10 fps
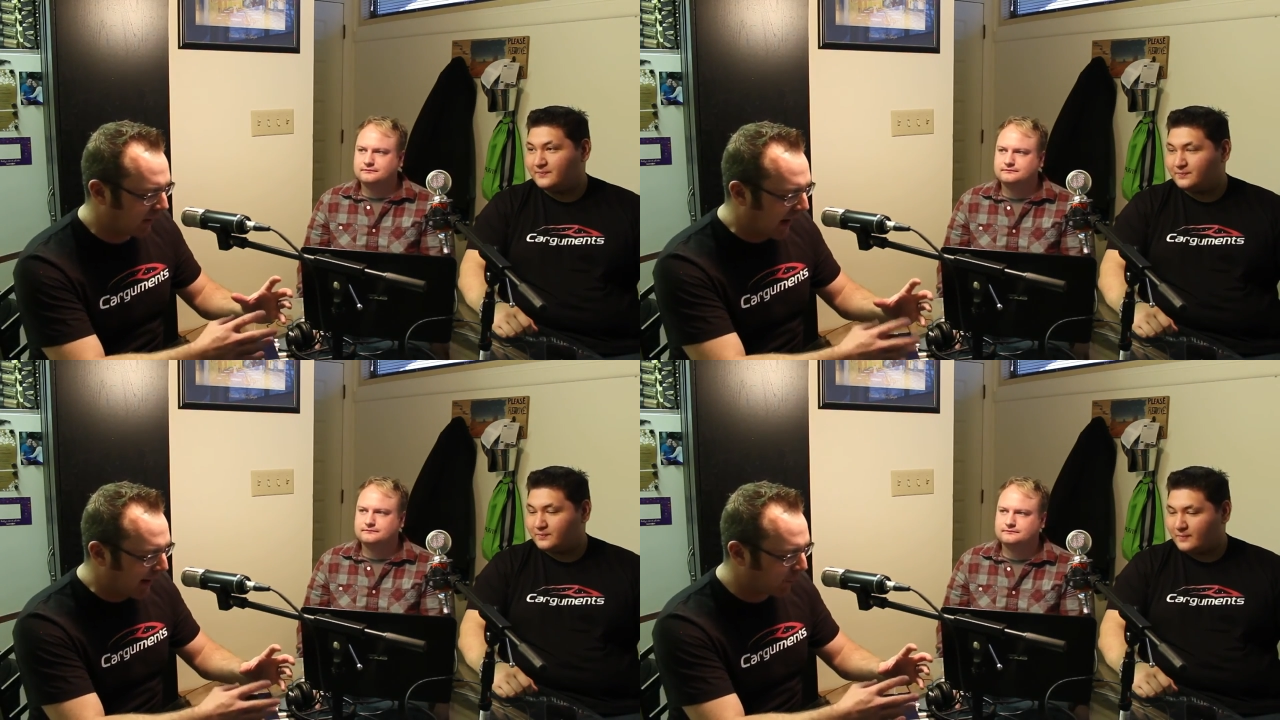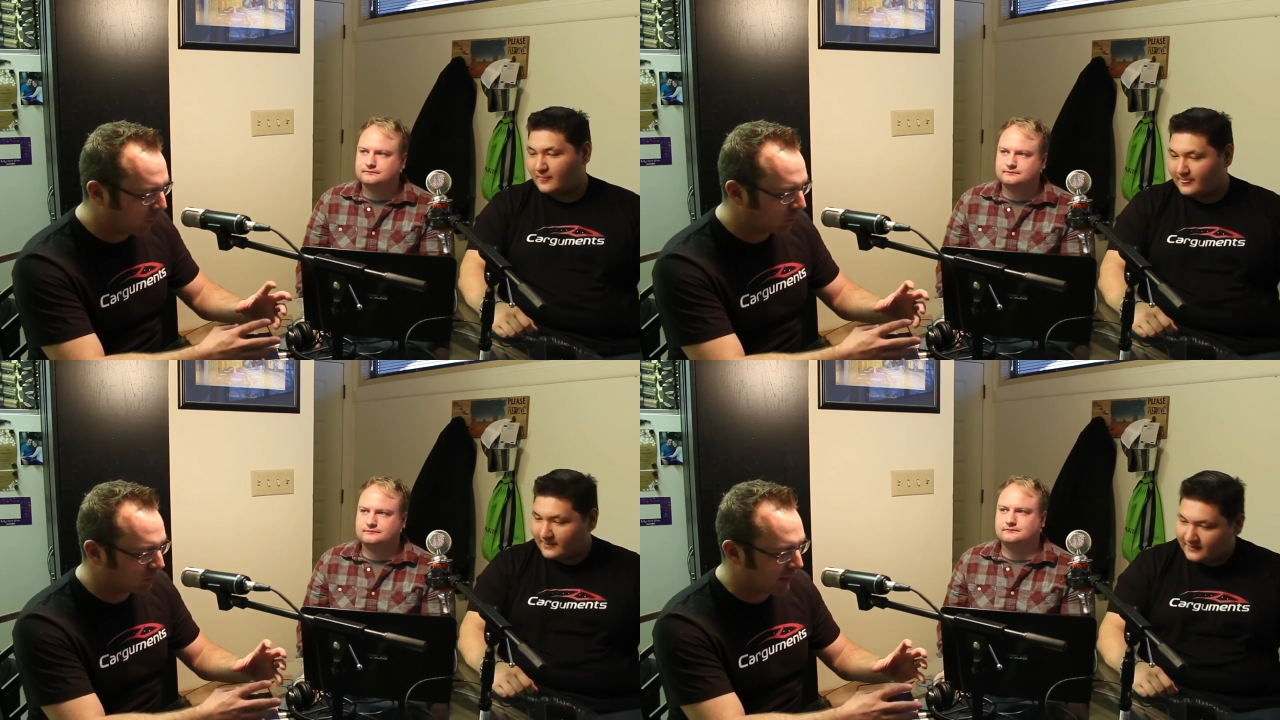
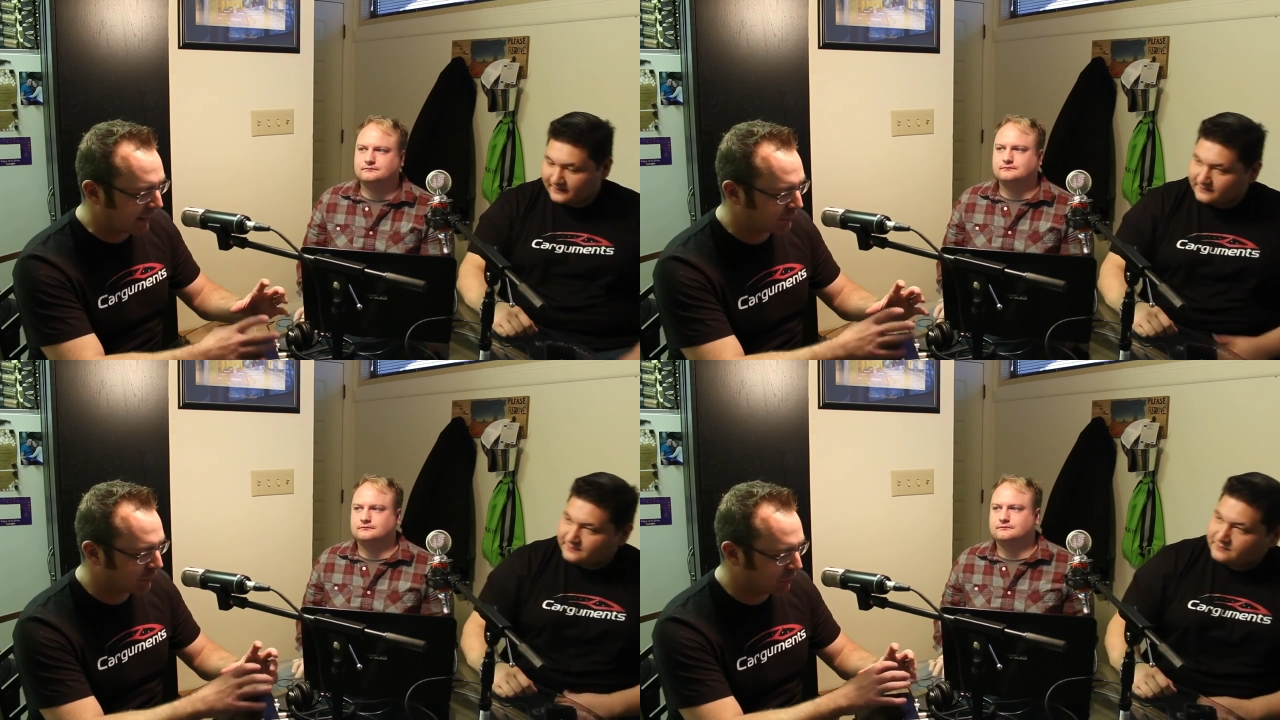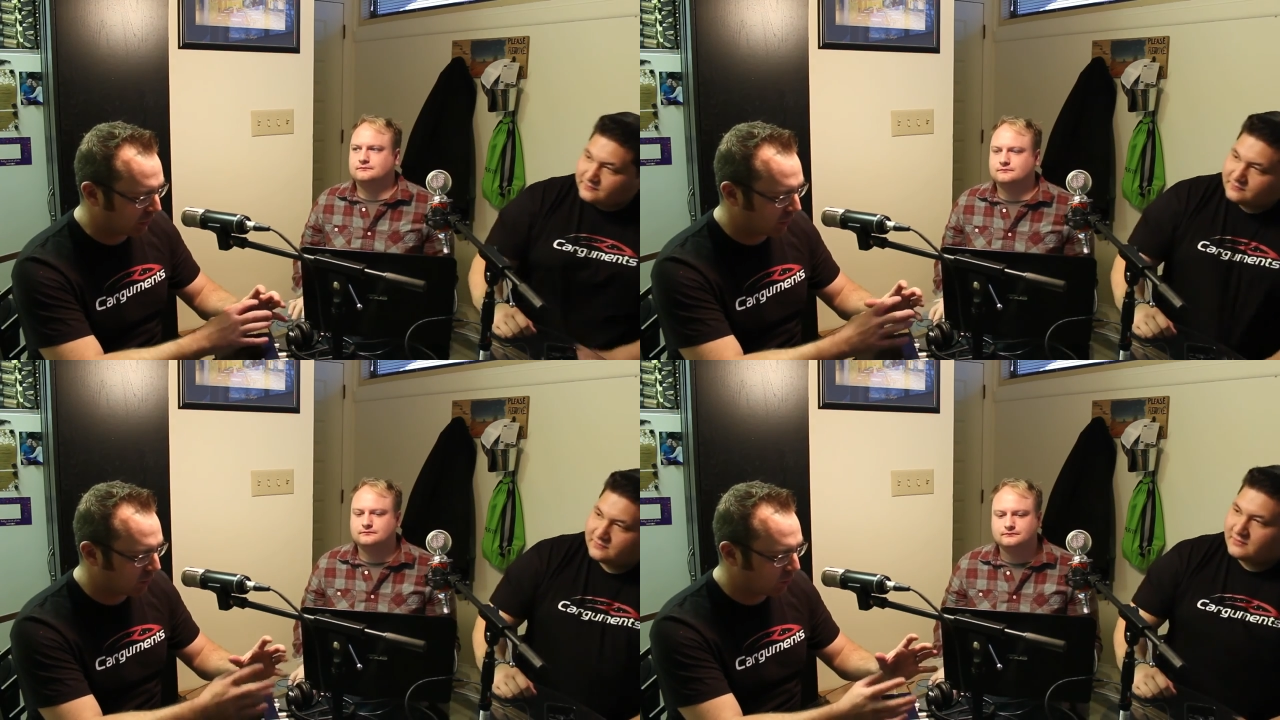Speaker 1: Apple actually
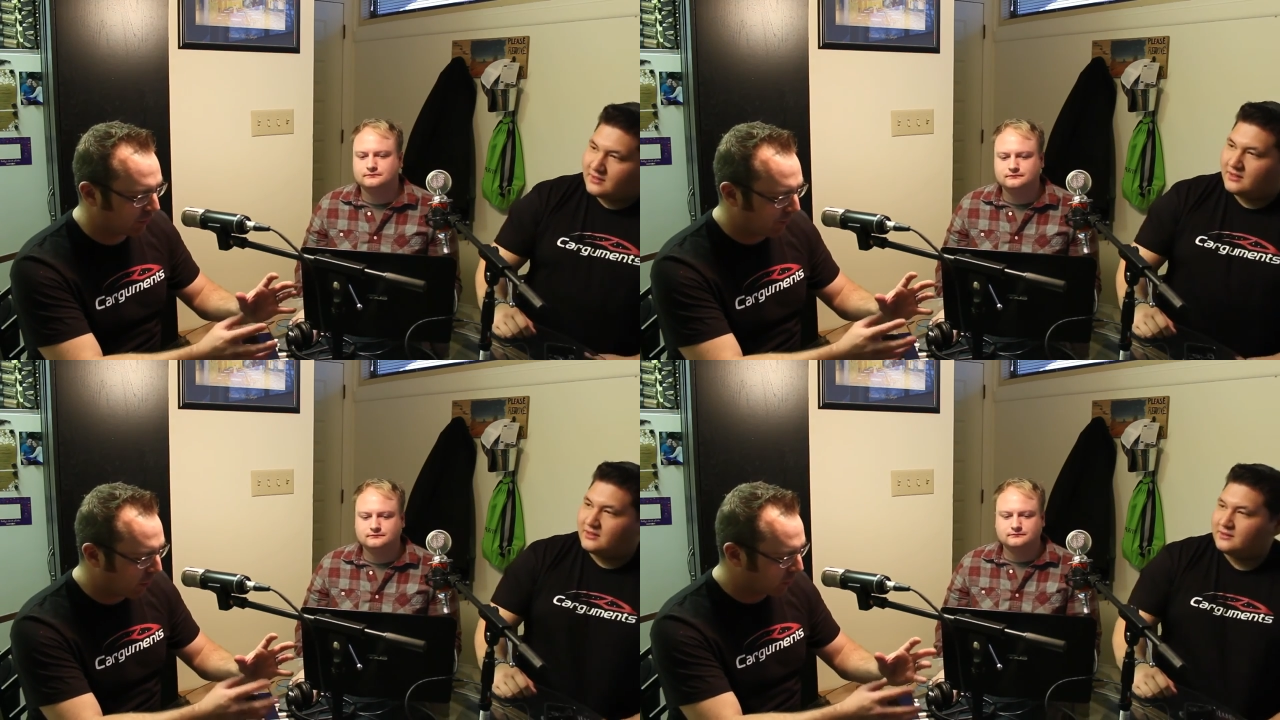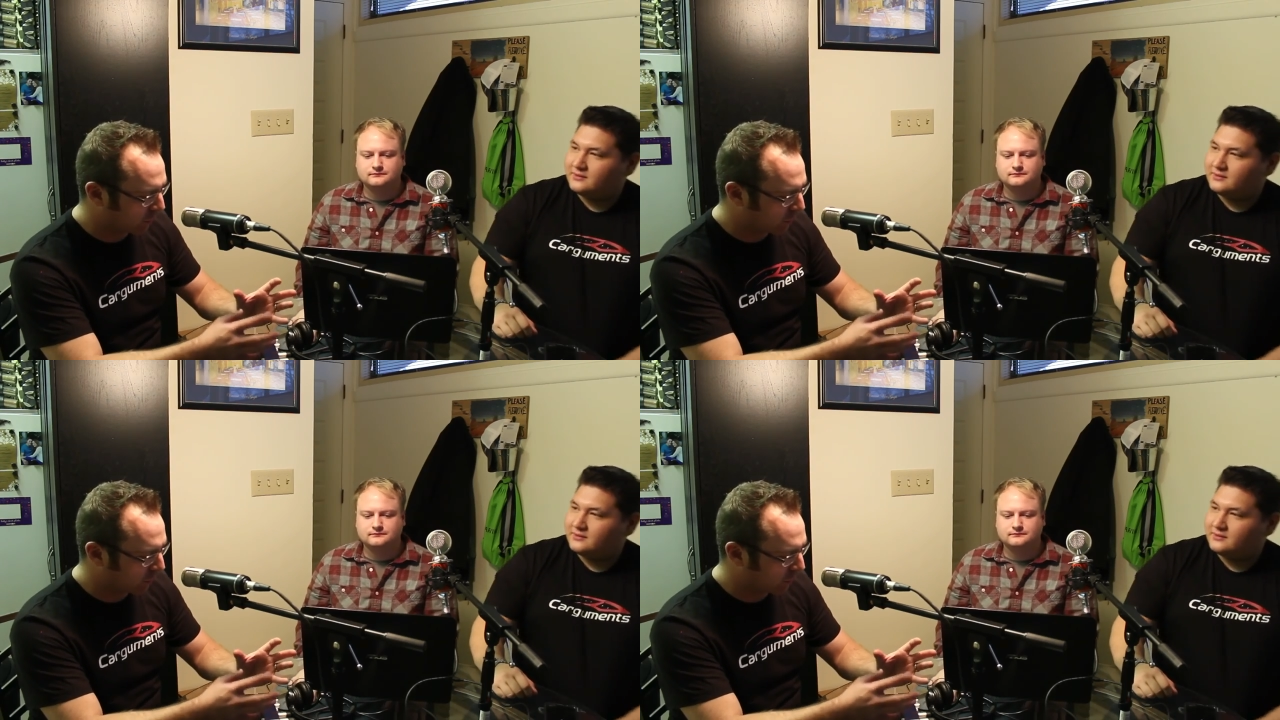shared with Motor